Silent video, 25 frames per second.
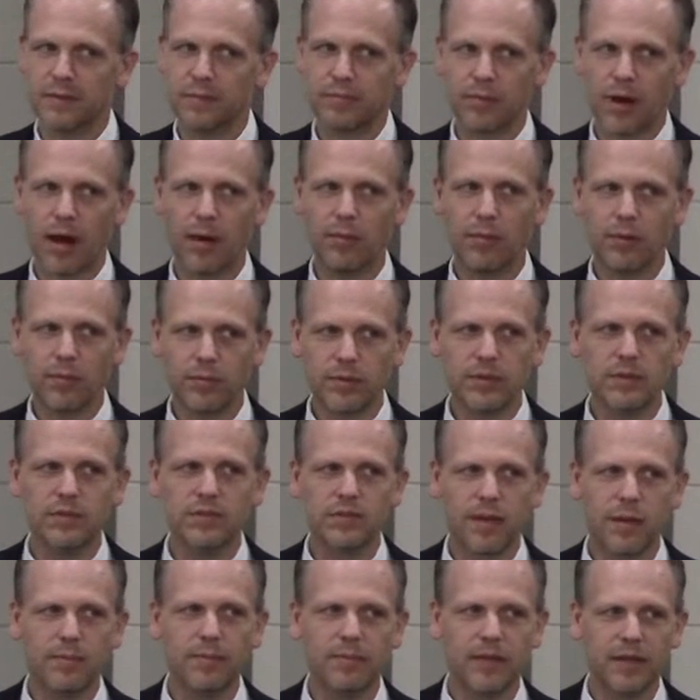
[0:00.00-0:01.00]
probably
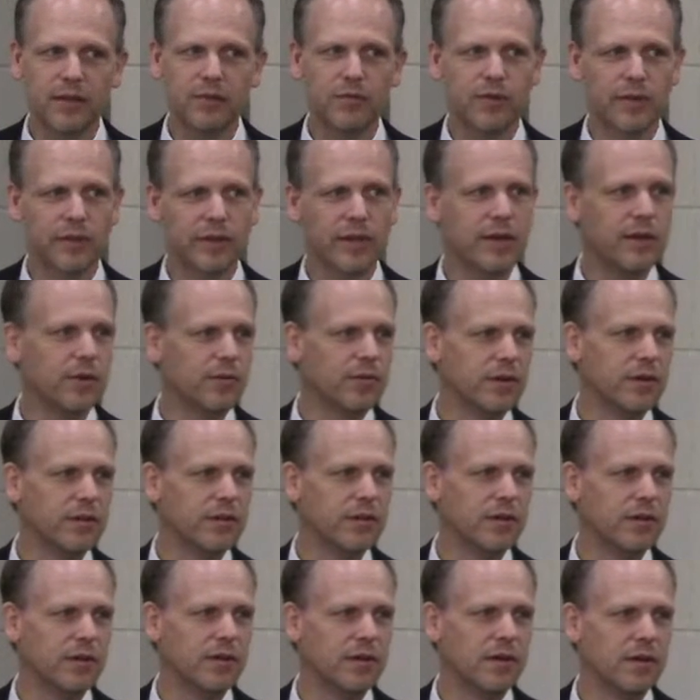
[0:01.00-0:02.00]
some can relate
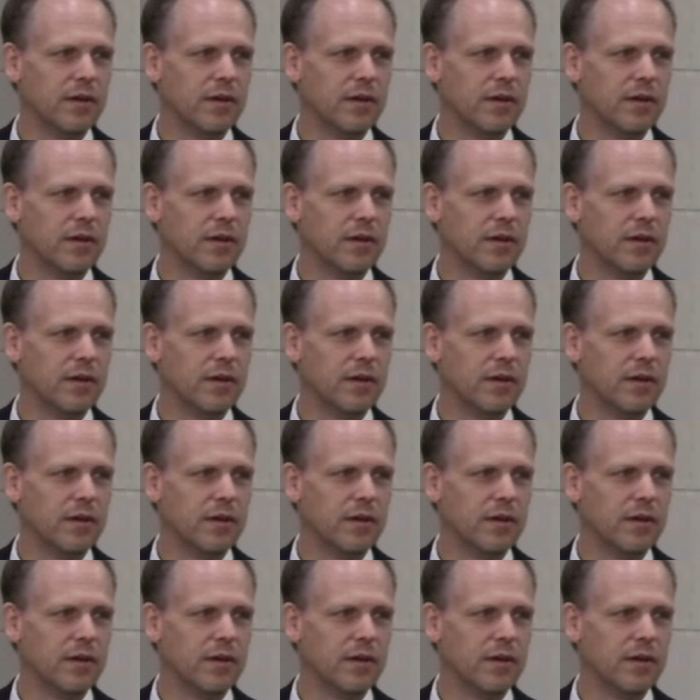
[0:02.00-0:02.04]
with.